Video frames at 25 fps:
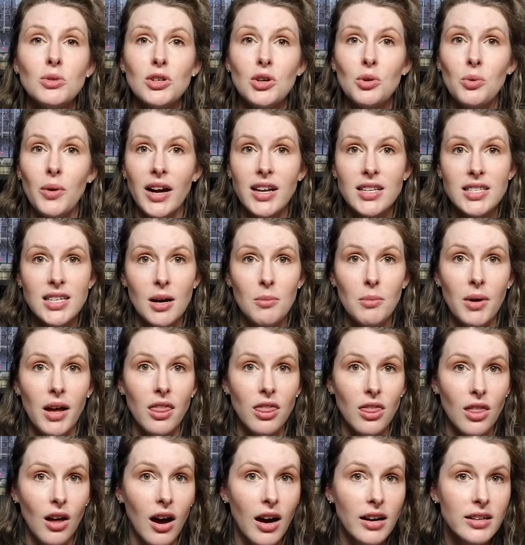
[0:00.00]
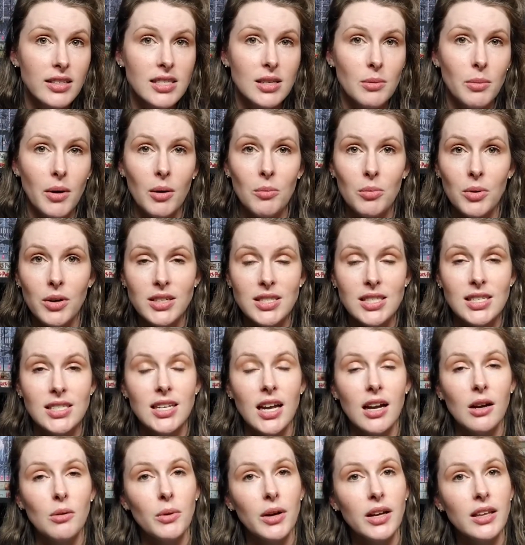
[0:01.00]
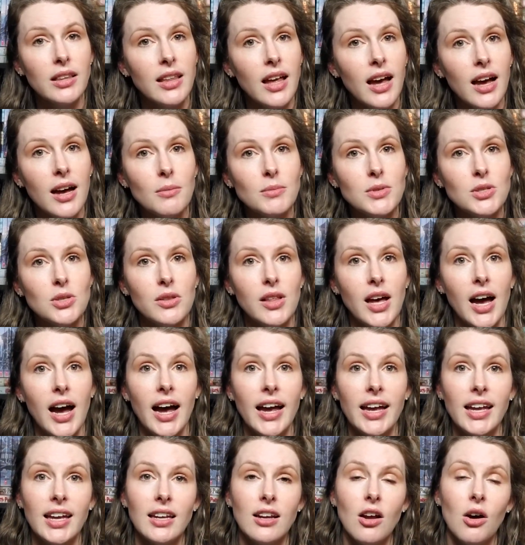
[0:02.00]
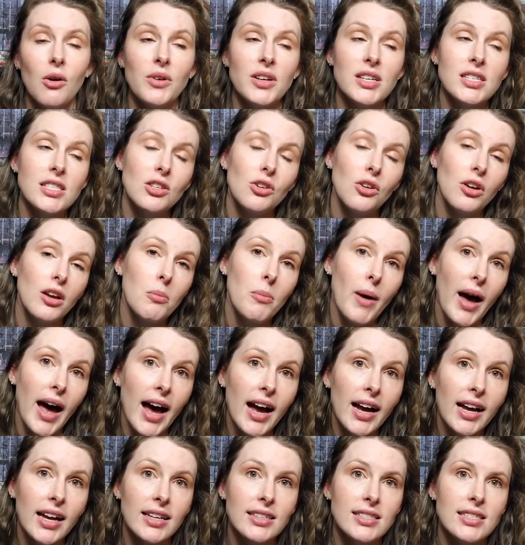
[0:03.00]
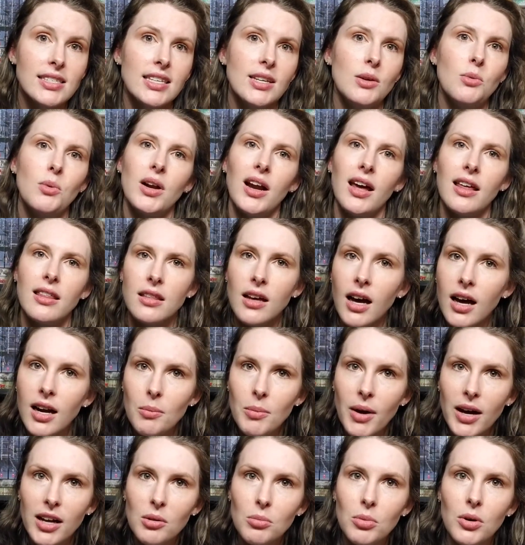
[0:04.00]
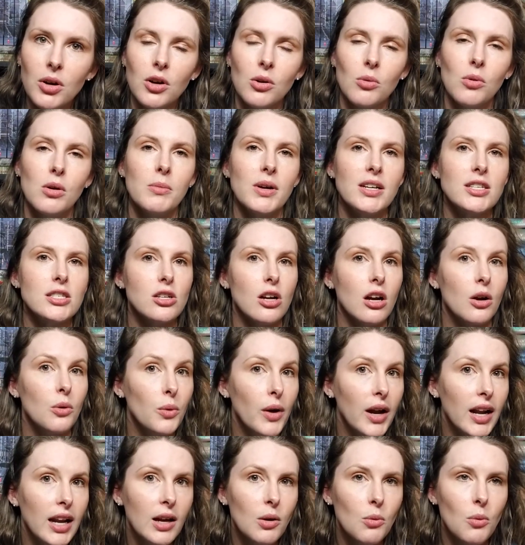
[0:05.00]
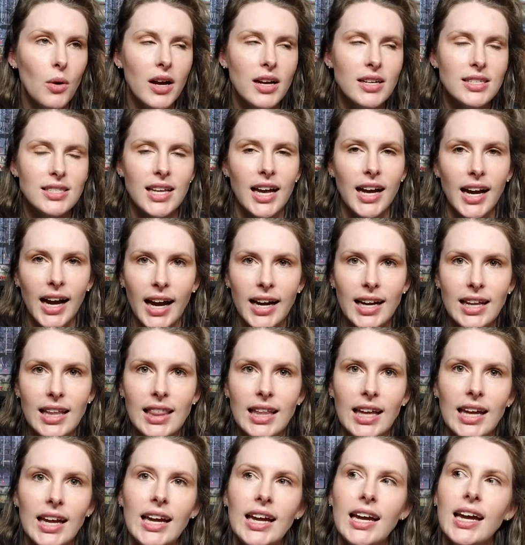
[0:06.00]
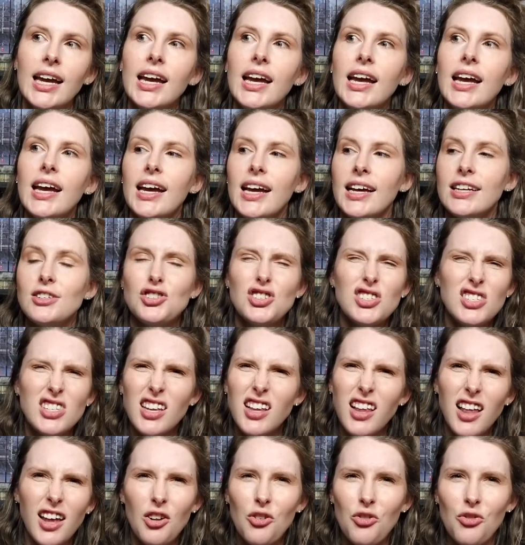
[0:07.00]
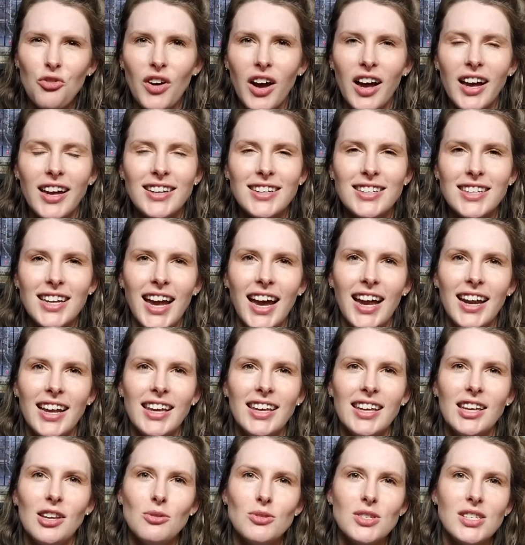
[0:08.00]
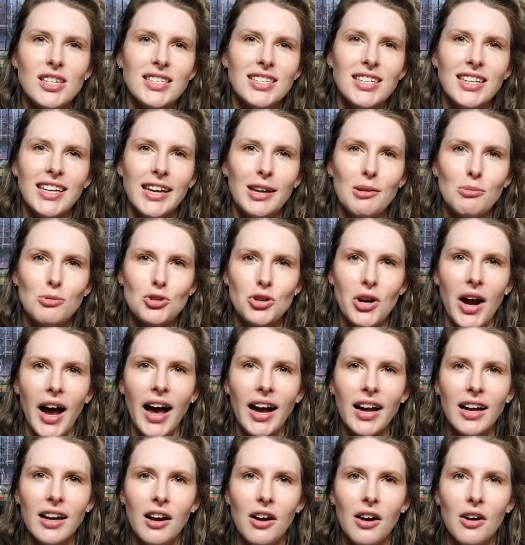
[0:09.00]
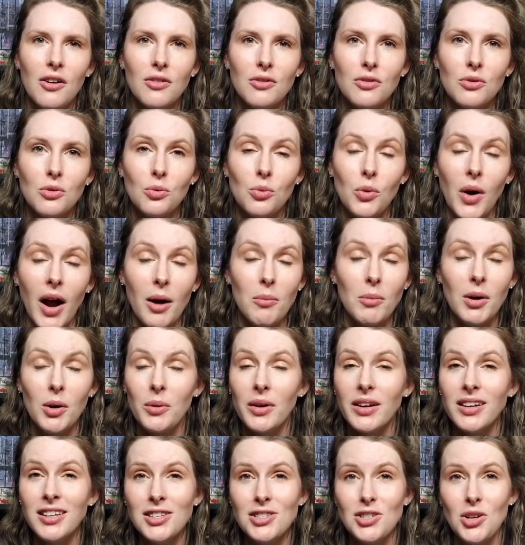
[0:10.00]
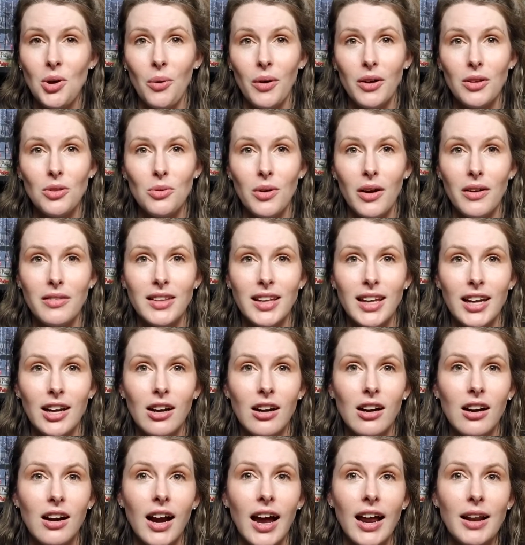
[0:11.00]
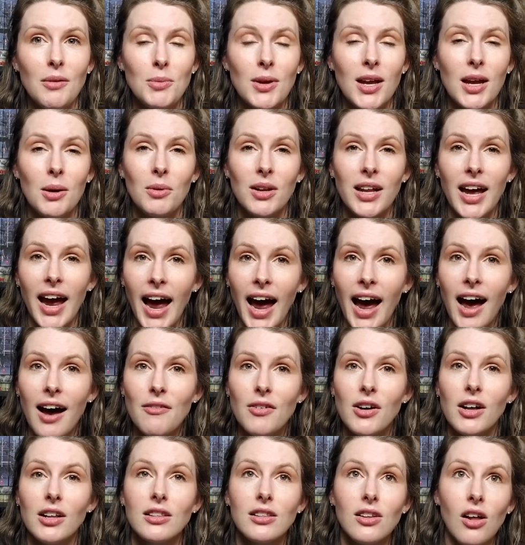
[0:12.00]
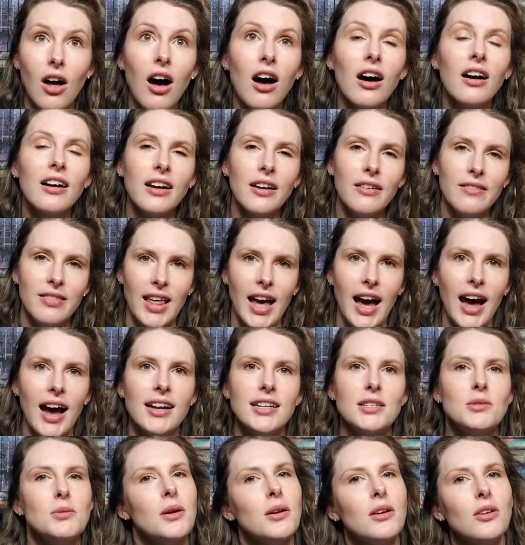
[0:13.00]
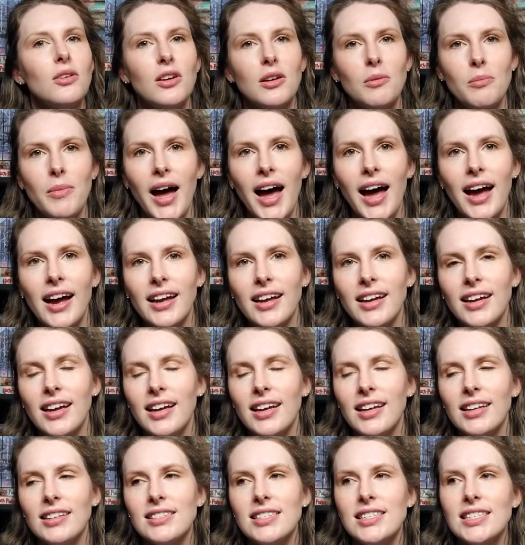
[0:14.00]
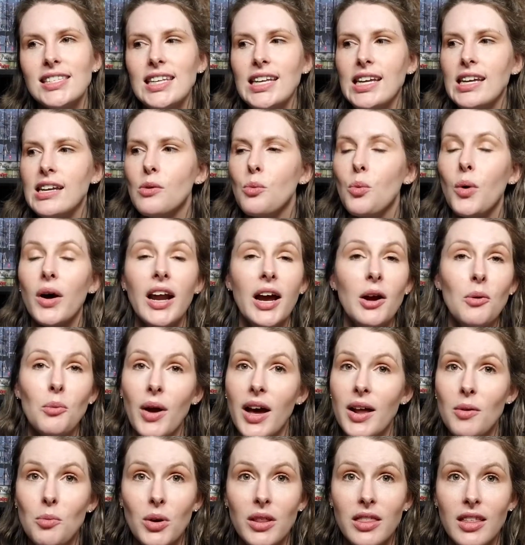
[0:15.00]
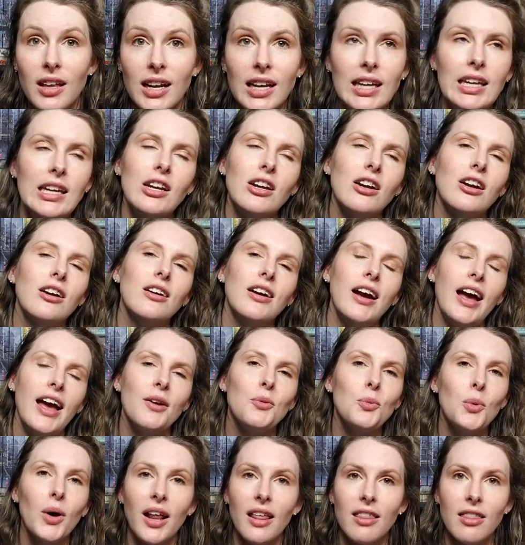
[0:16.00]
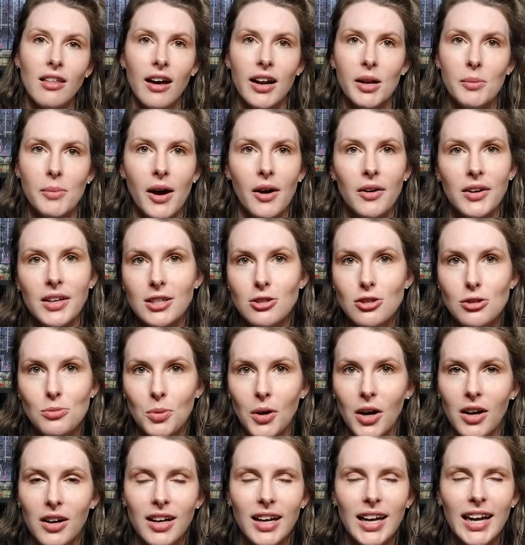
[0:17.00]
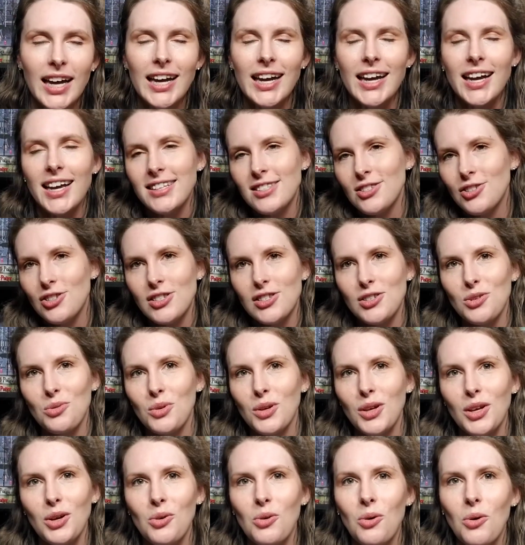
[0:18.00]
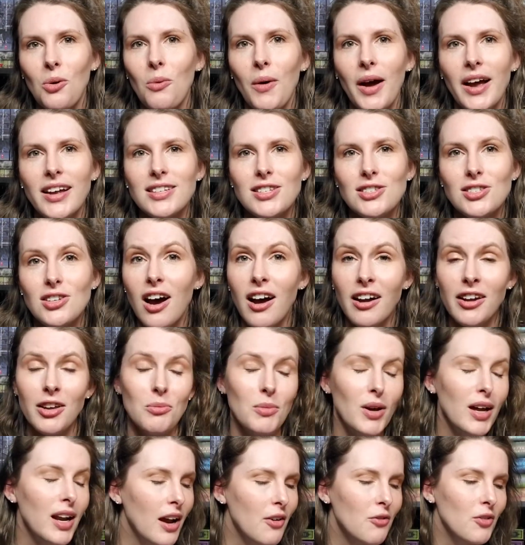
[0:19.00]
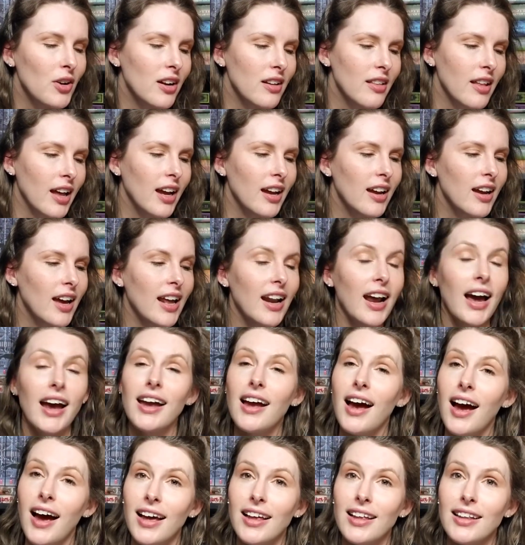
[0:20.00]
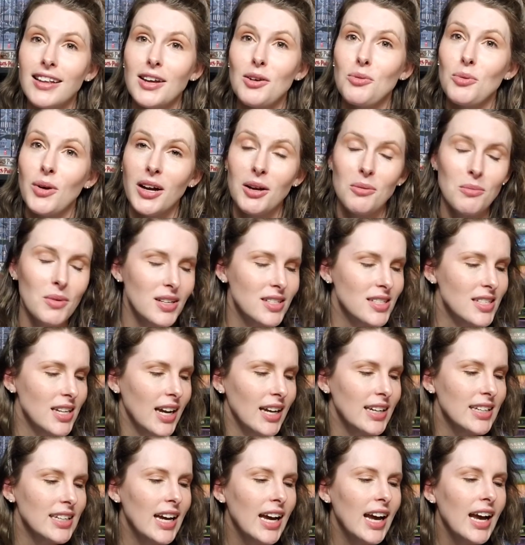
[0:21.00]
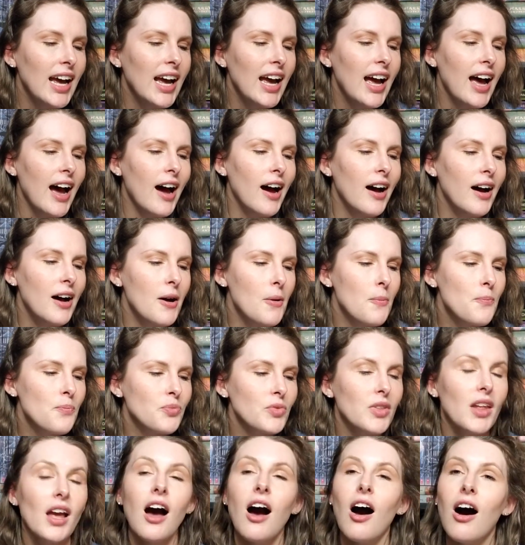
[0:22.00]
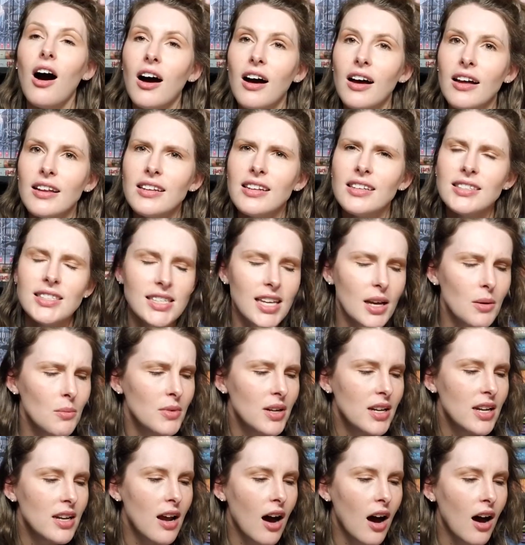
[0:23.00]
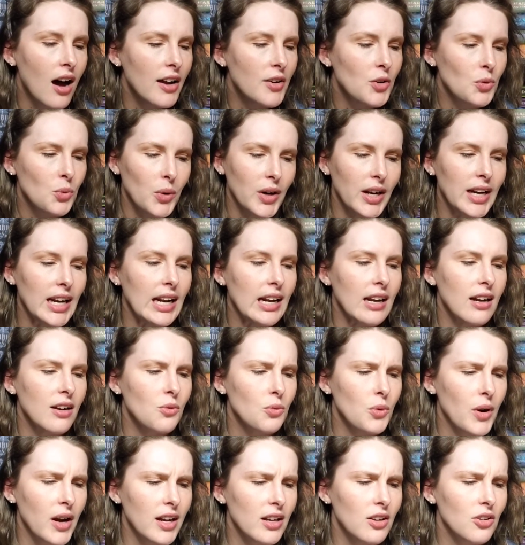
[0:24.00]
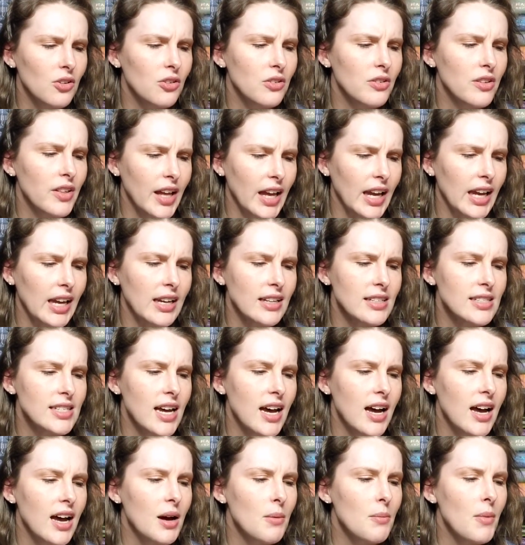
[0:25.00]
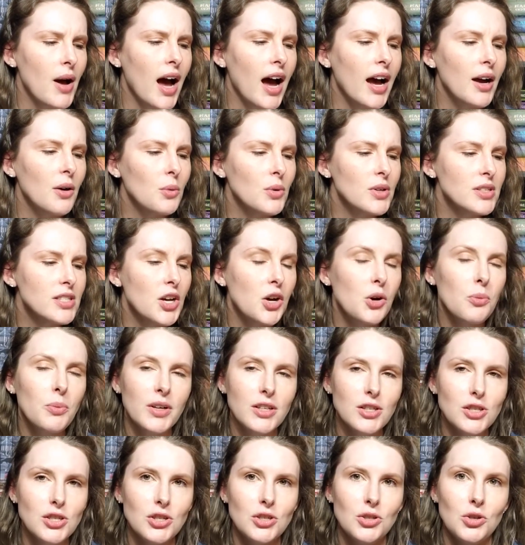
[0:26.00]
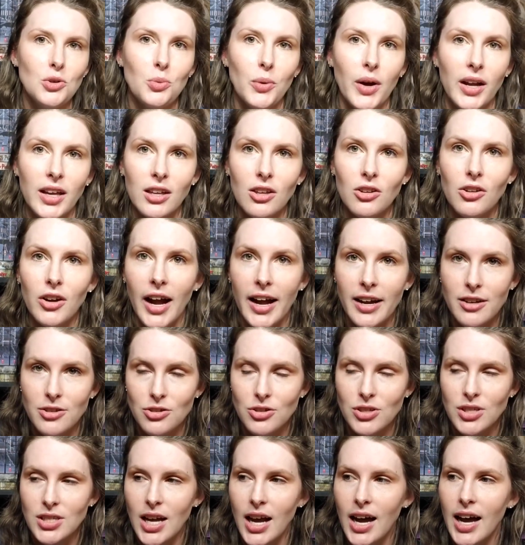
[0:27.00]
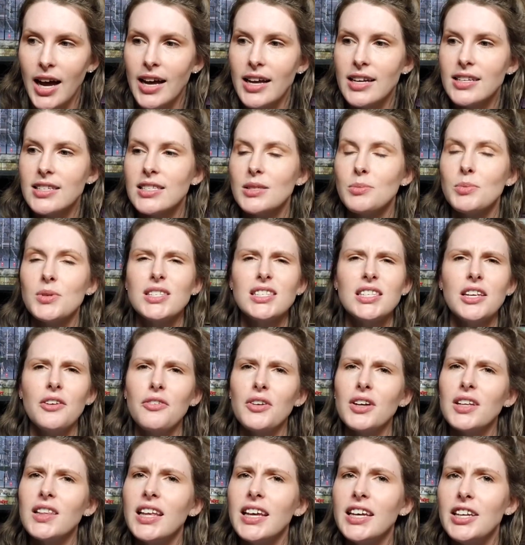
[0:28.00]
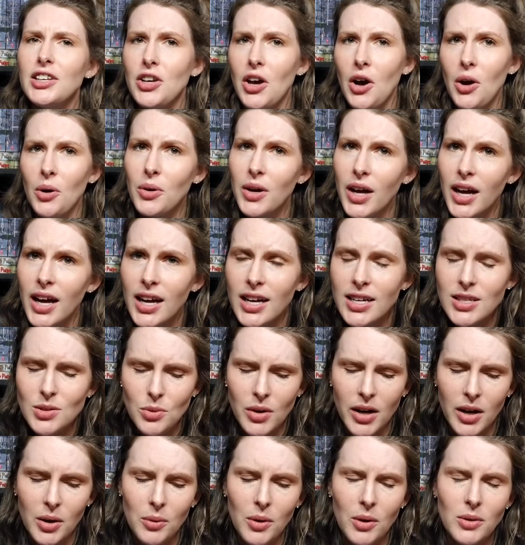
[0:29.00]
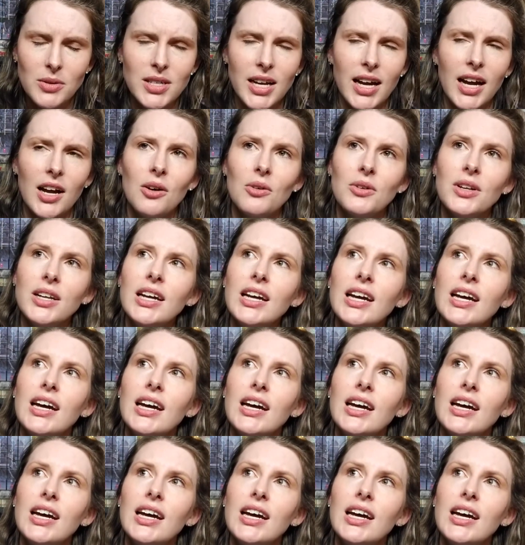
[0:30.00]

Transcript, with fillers: to write down my thoughts about books as I read them so that I can always look back and see what I thought about a book or what my star rating was, that kind of thing. It's just a lot of fun to kind of use it to keep track of how my reading's going throughout the year and be able to have a log of that and to be able to look back and see what I read within a year and what I thought about each book. It's just a really cool way to document everything and I highly recommend it. Um, on some non-reading regular things, um, I was hoping to do regular exercise, specifically yoga is what I wrote down.